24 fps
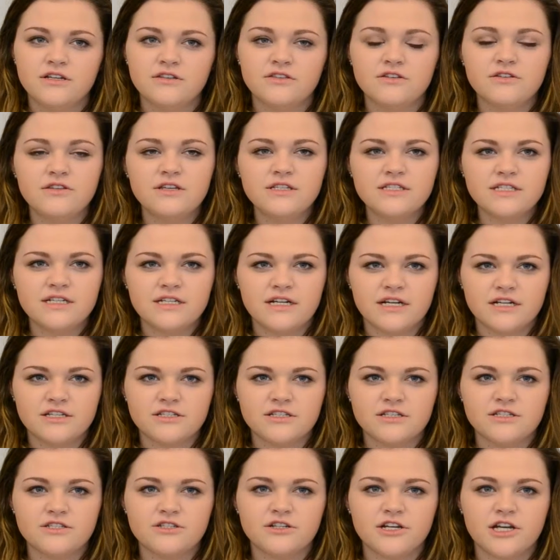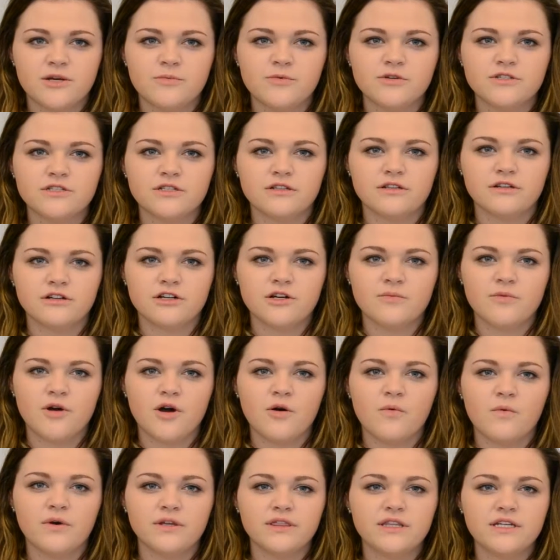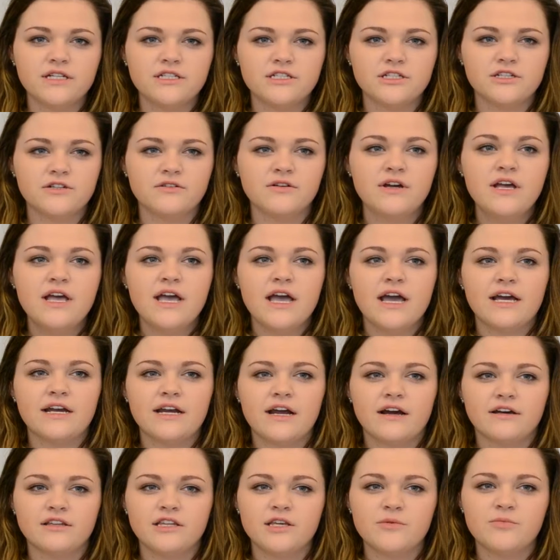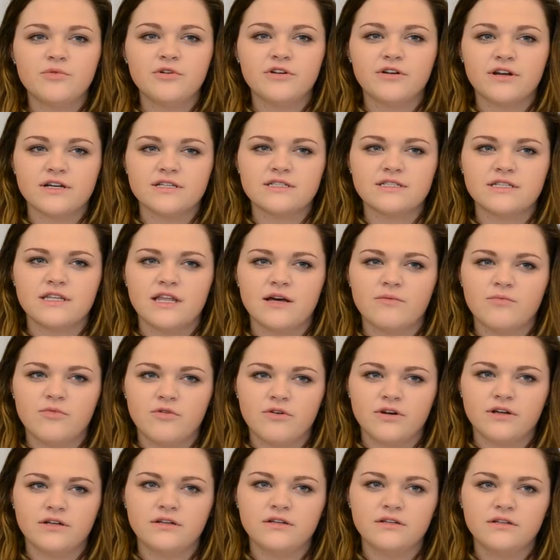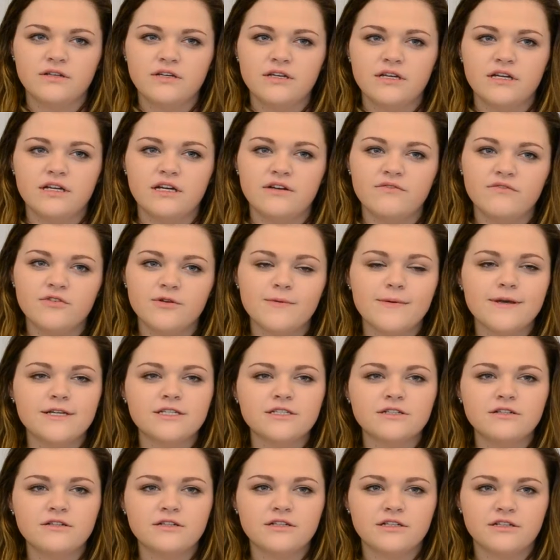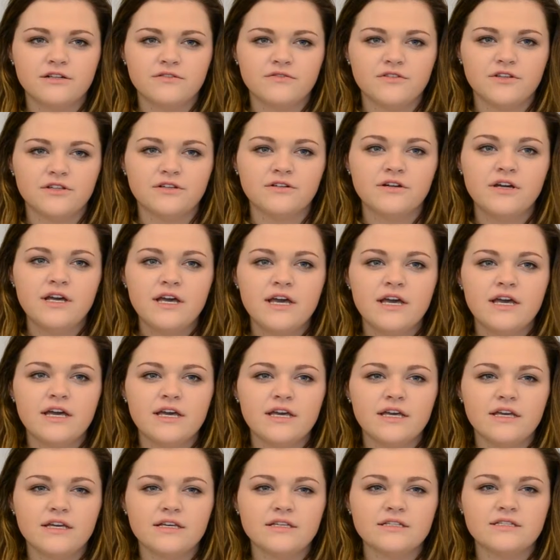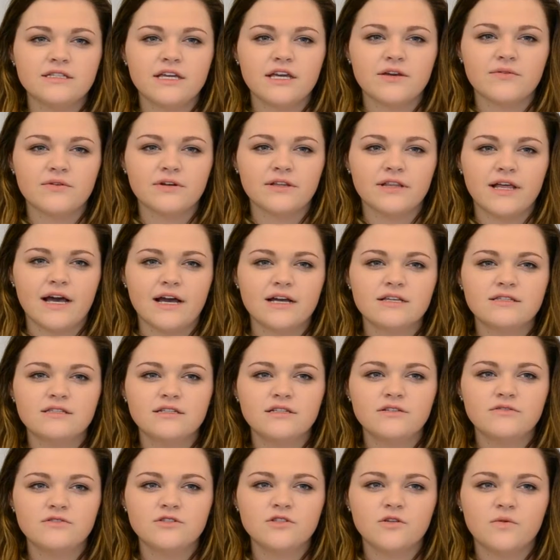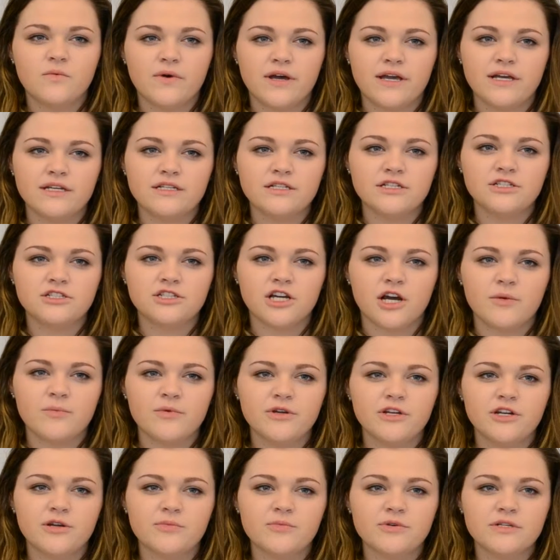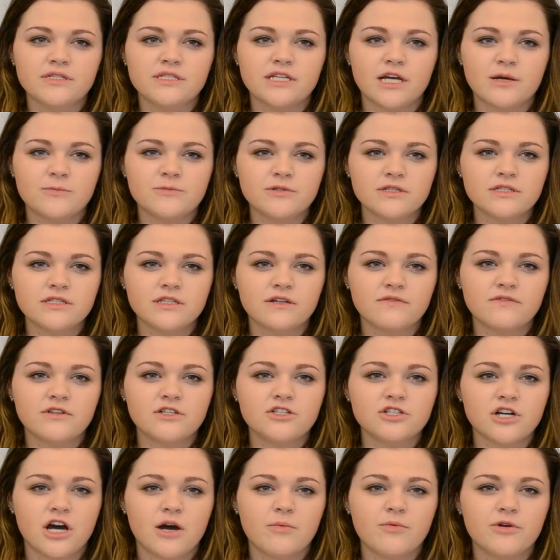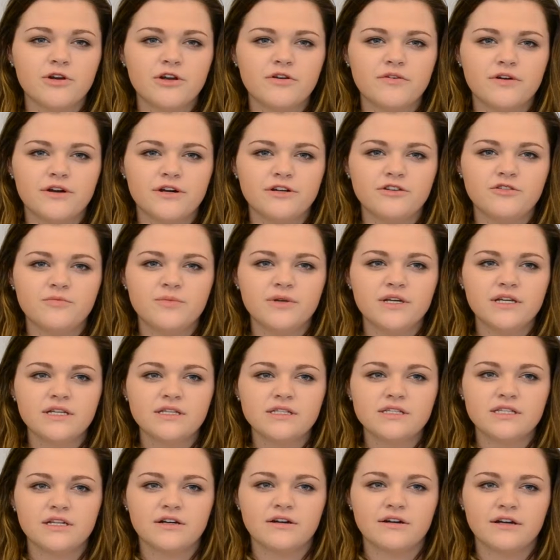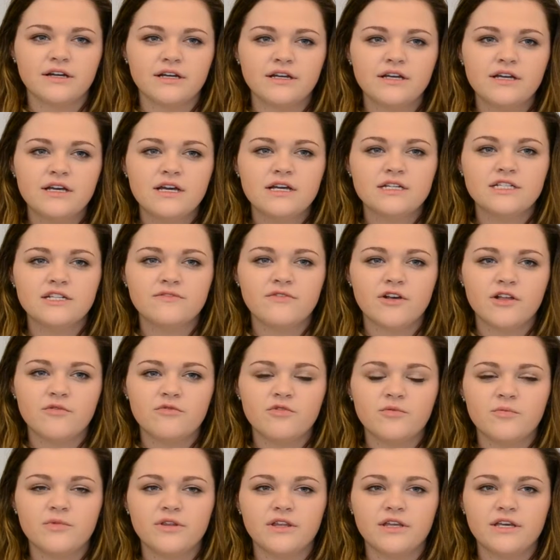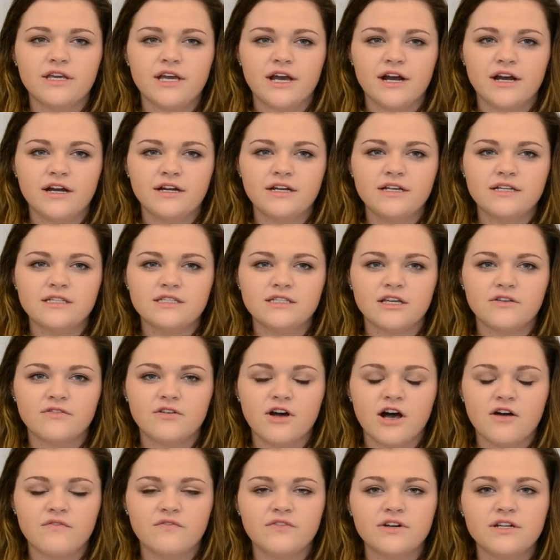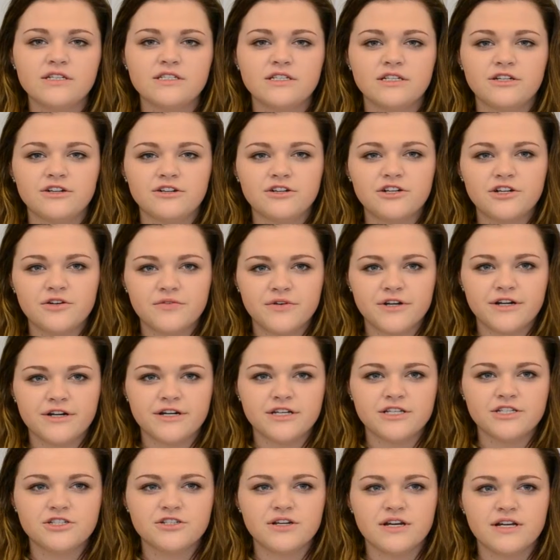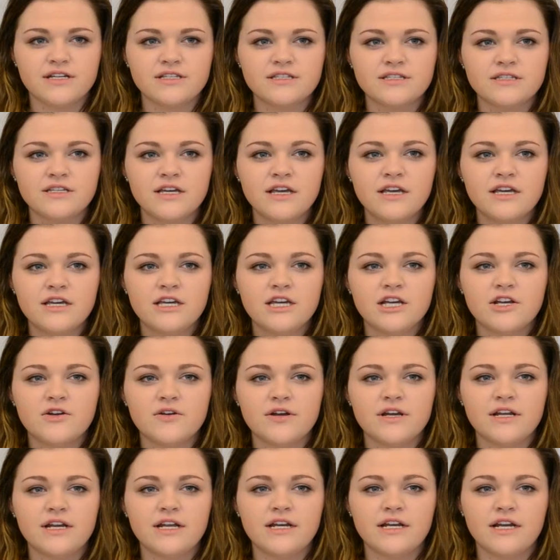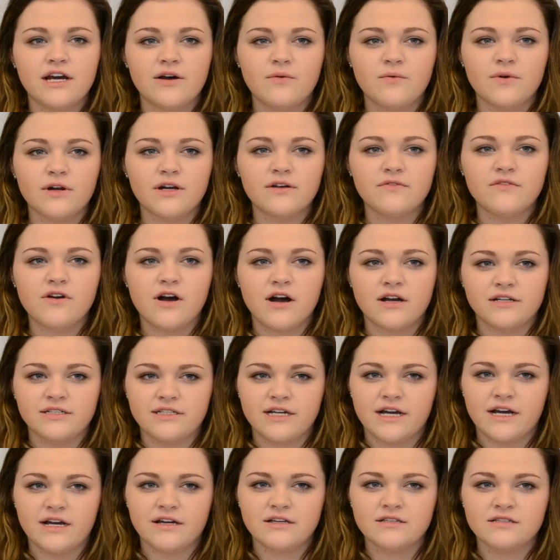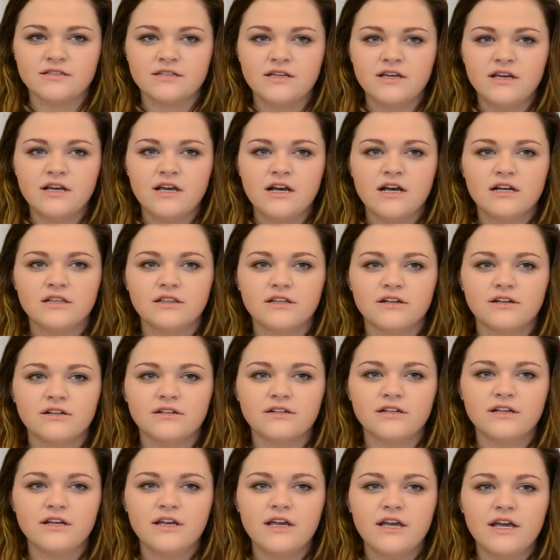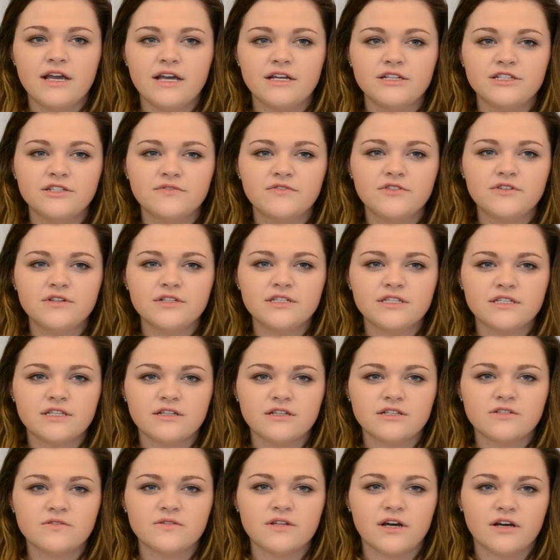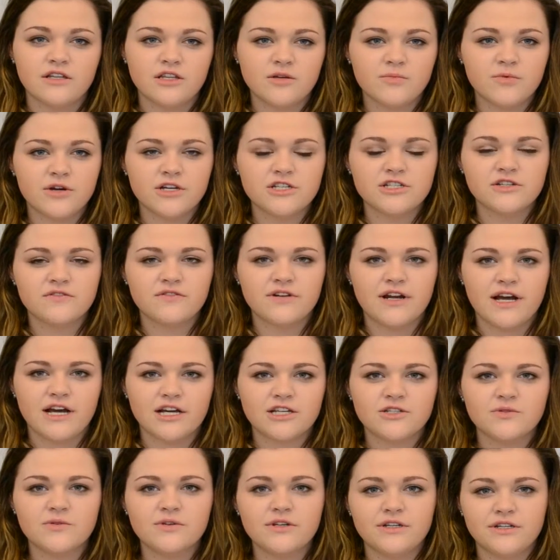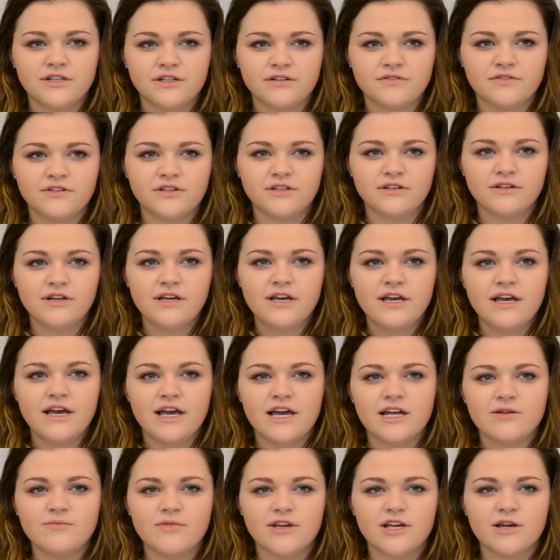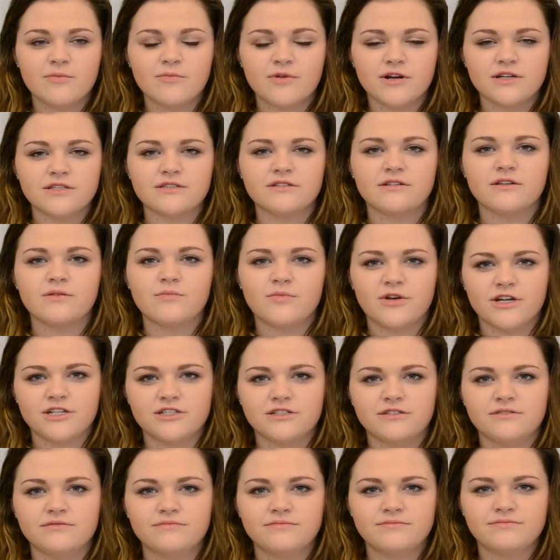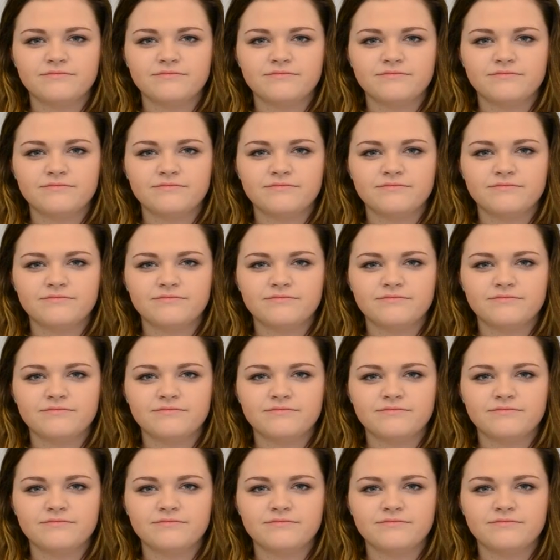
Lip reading: Through these connections, you're able to learn about what they do and how they progress to that point. An informational interview is a relaxed and useful way to sharpen your perceptions of the job or career you've been considering, develop familiarity and self-confidence in your career interests, create a network of contacts, learn interviewing skills without the pressure of an actual interview, and make a personal impression.